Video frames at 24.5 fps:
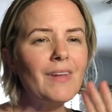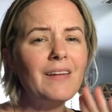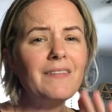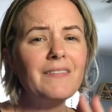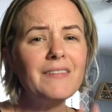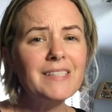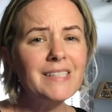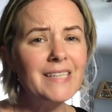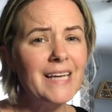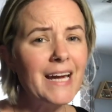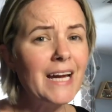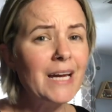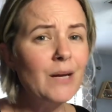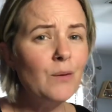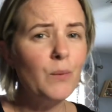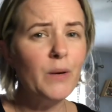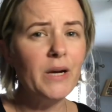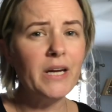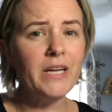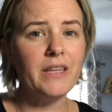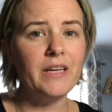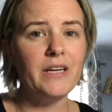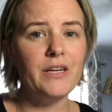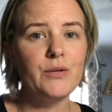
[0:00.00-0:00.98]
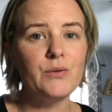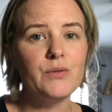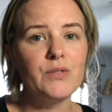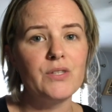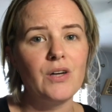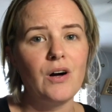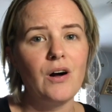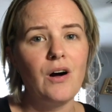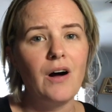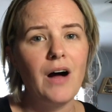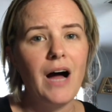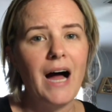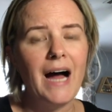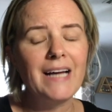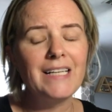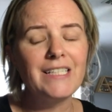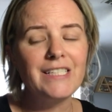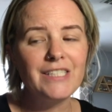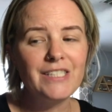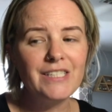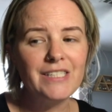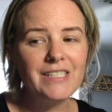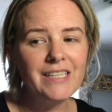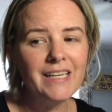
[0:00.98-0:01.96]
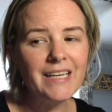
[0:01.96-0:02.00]
the second week that you saw, I
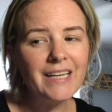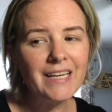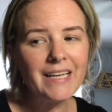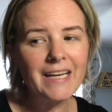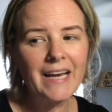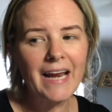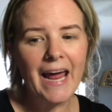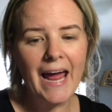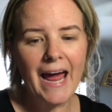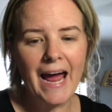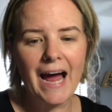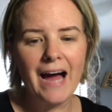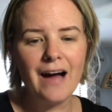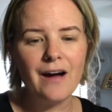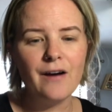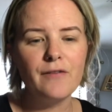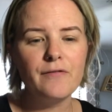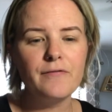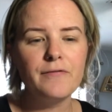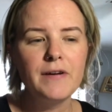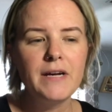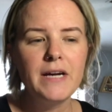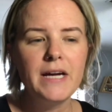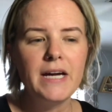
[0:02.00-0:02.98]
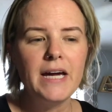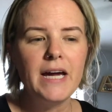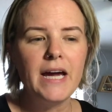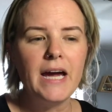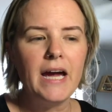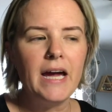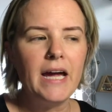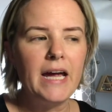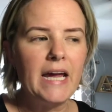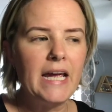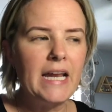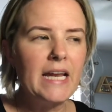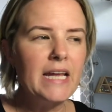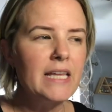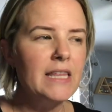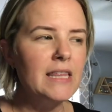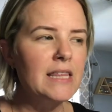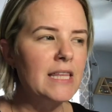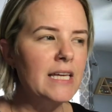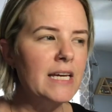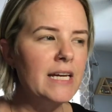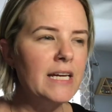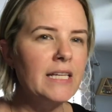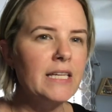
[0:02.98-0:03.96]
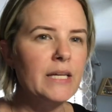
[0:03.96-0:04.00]
didn't have
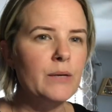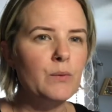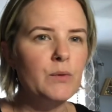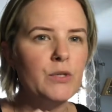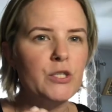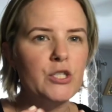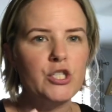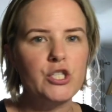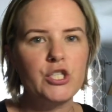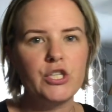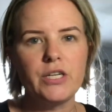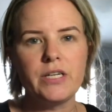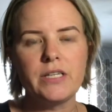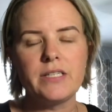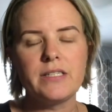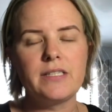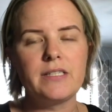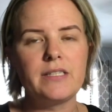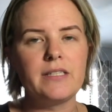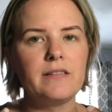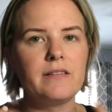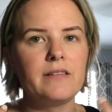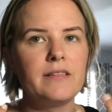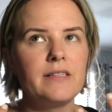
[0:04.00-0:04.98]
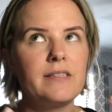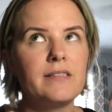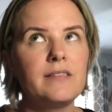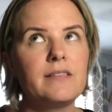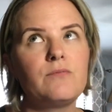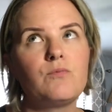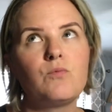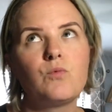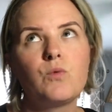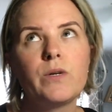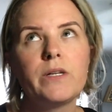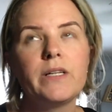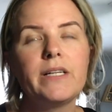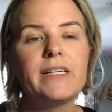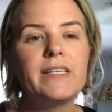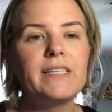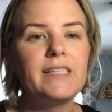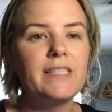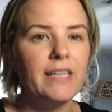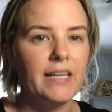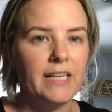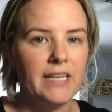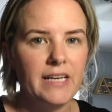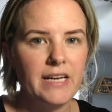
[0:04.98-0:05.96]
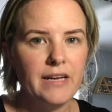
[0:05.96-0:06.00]
anything that was just this really
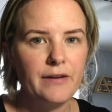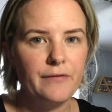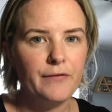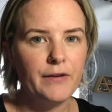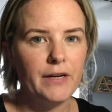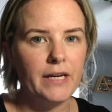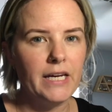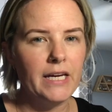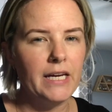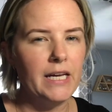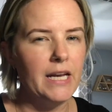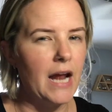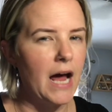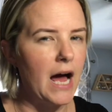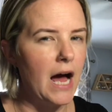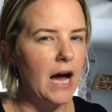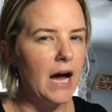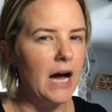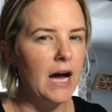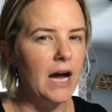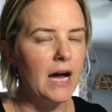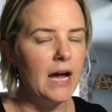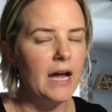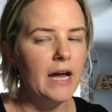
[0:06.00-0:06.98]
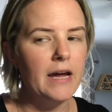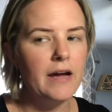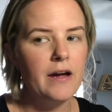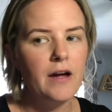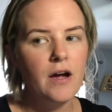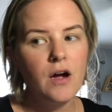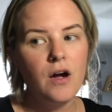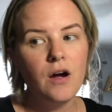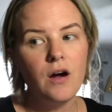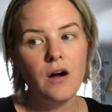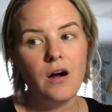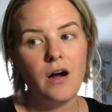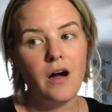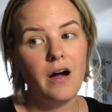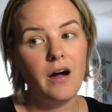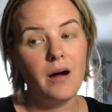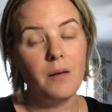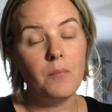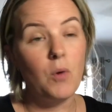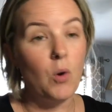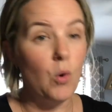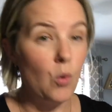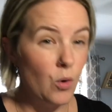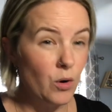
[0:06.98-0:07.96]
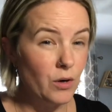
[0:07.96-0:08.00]
significant high
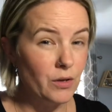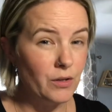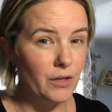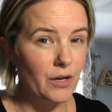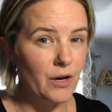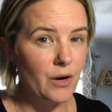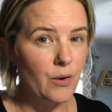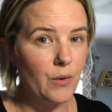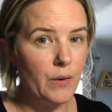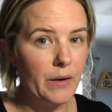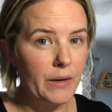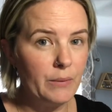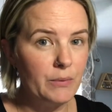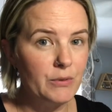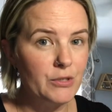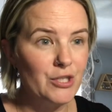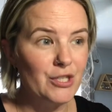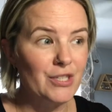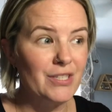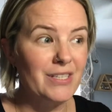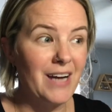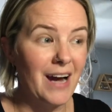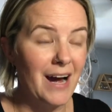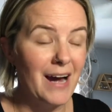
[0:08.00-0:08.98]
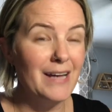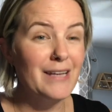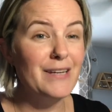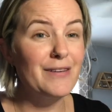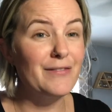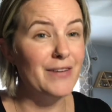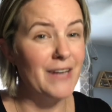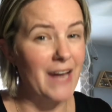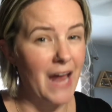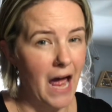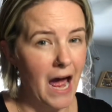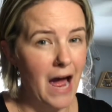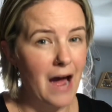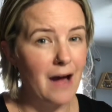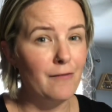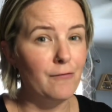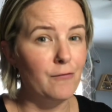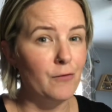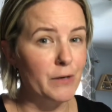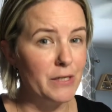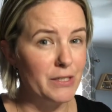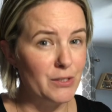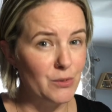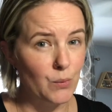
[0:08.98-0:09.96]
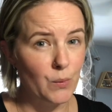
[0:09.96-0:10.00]
Um, or low. It was just kind of an
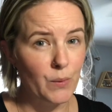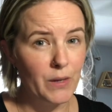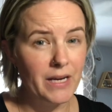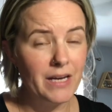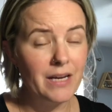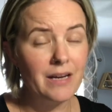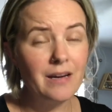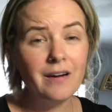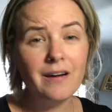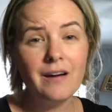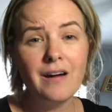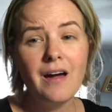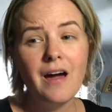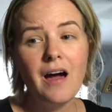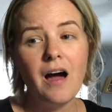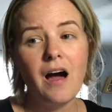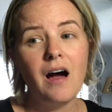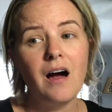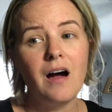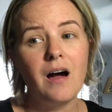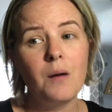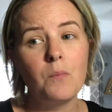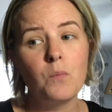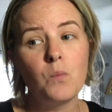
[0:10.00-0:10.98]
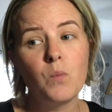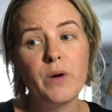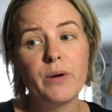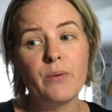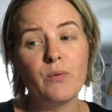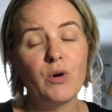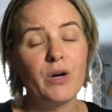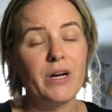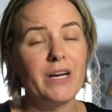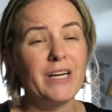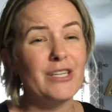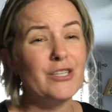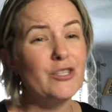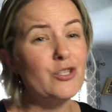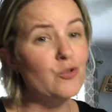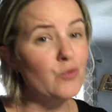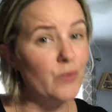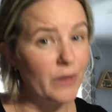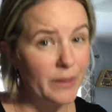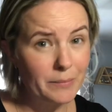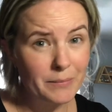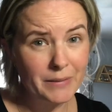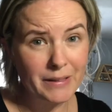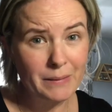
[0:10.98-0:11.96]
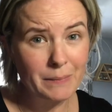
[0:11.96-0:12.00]
average week. Um, we were
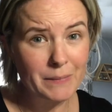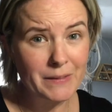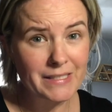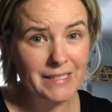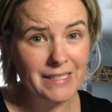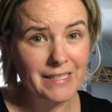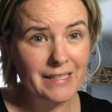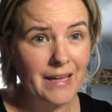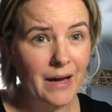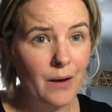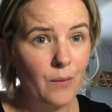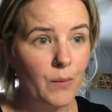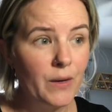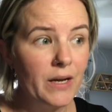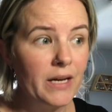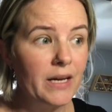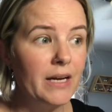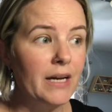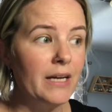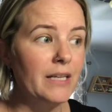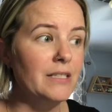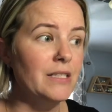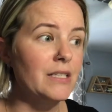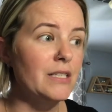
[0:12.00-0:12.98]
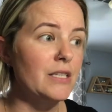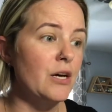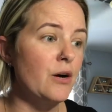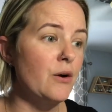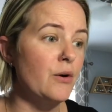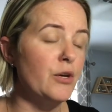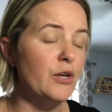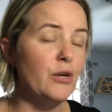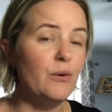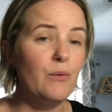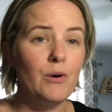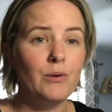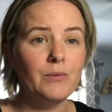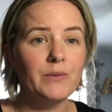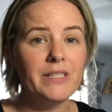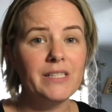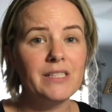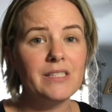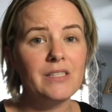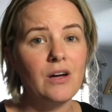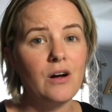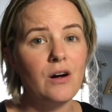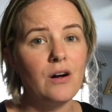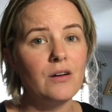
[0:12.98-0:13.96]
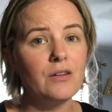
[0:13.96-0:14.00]
extremely busy that week, and so you only
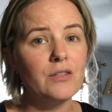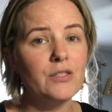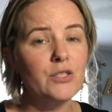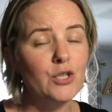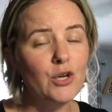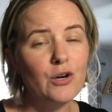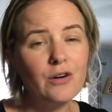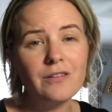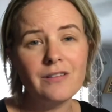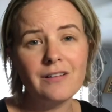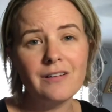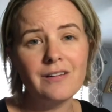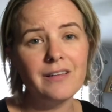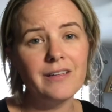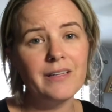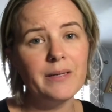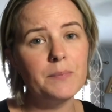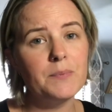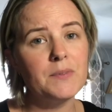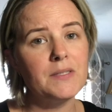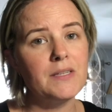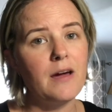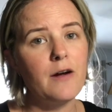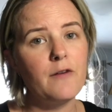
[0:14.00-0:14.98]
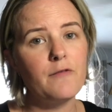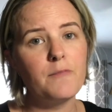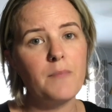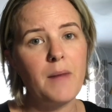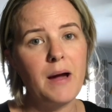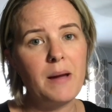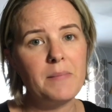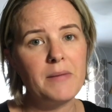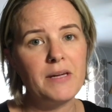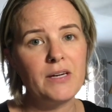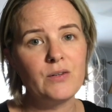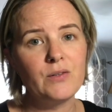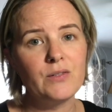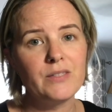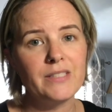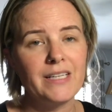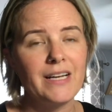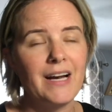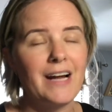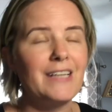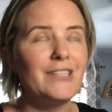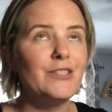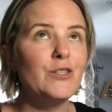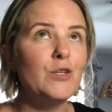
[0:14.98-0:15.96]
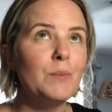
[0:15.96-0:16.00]
saw certain clips of my meals,
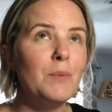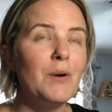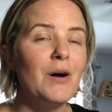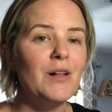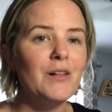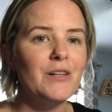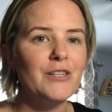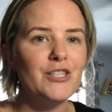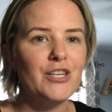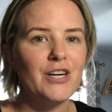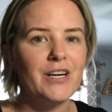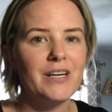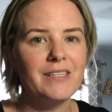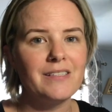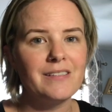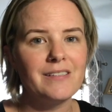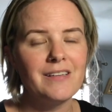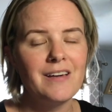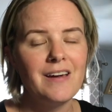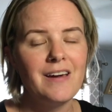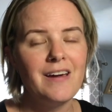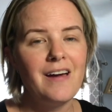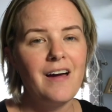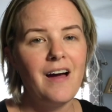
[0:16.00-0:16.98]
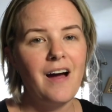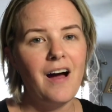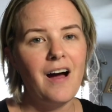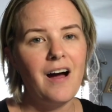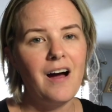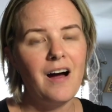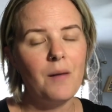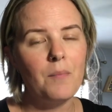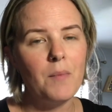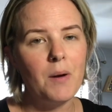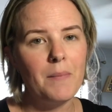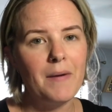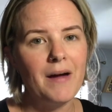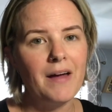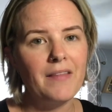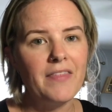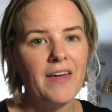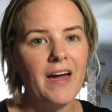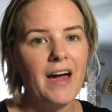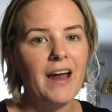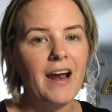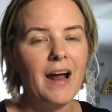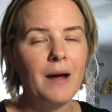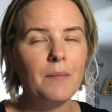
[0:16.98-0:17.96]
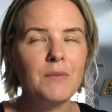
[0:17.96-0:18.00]
and I do apologize um, about
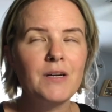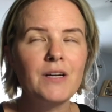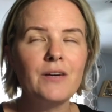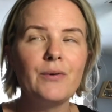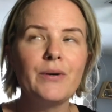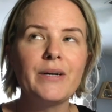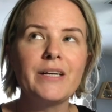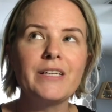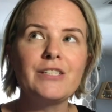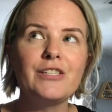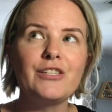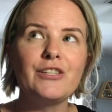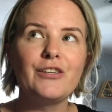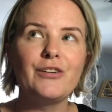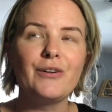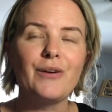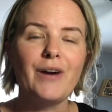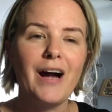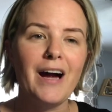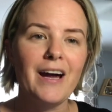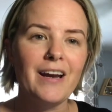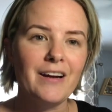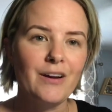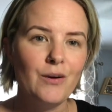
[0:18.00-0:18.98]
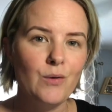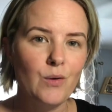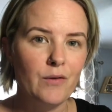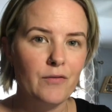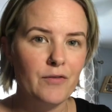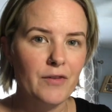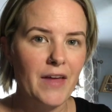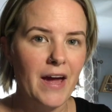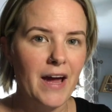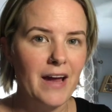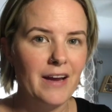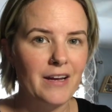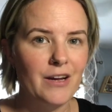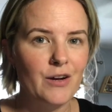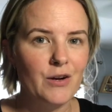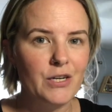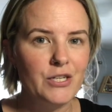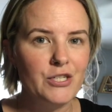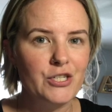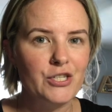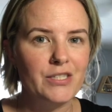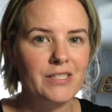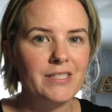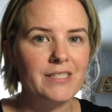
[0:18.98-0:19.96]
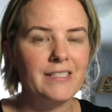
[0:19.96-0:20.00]
that. I'm going to kind of go over that here
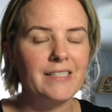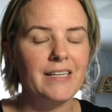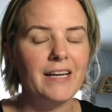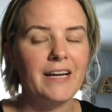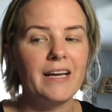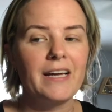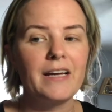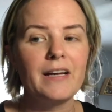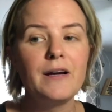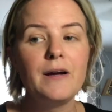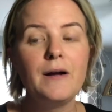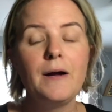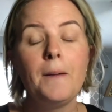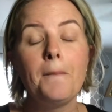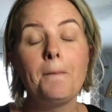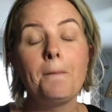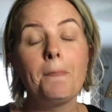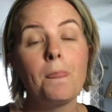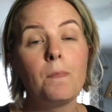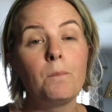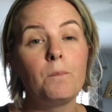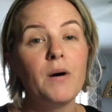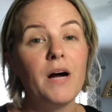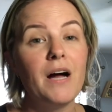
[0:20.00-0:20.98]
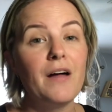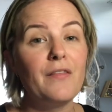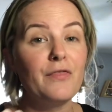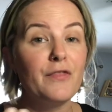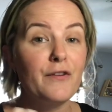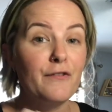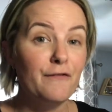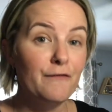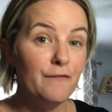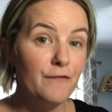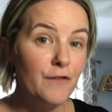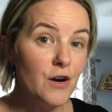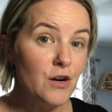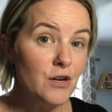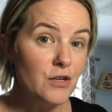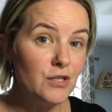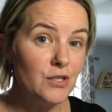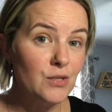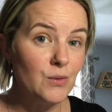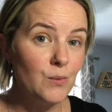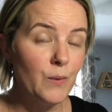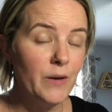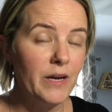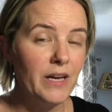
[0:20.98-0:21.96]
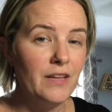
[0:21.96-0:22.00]
in just a second. But the
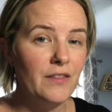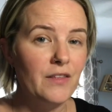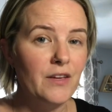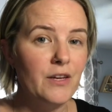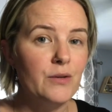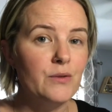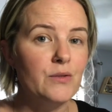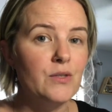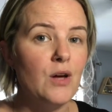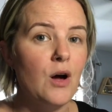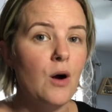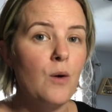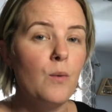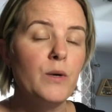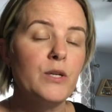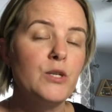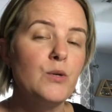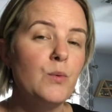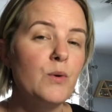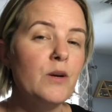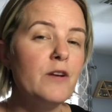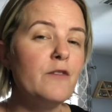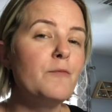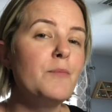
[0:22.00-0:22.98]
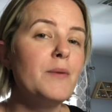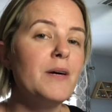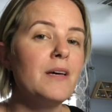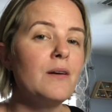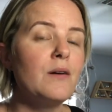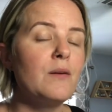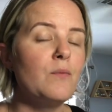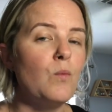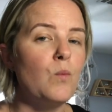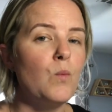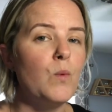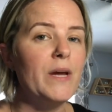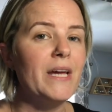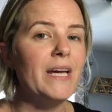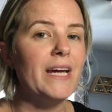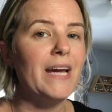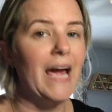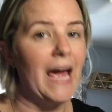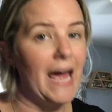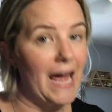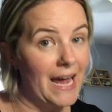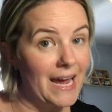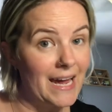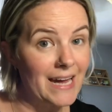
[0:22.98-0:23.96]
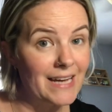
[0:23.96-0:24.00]
first week that you saw, which would have been week
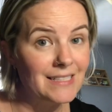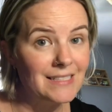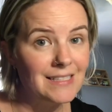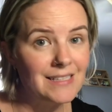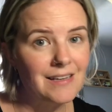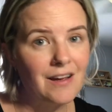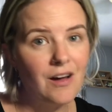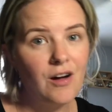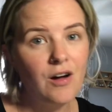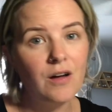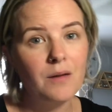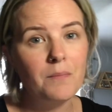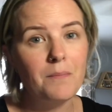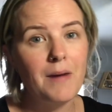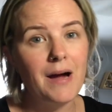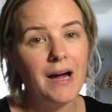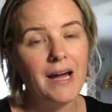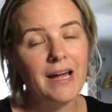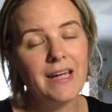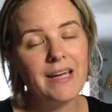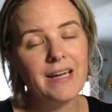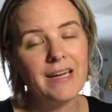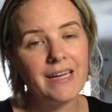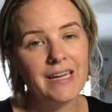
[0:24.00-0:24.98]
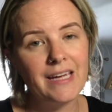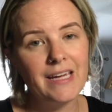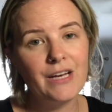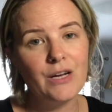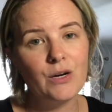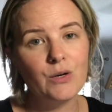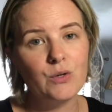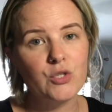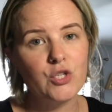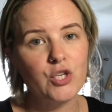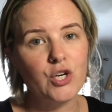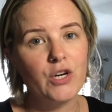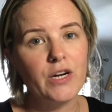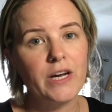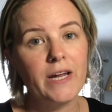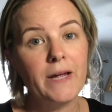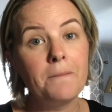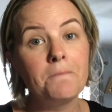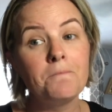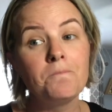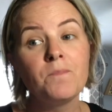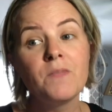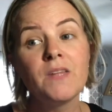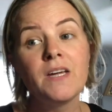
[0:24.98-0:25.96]
eight on my keto journey,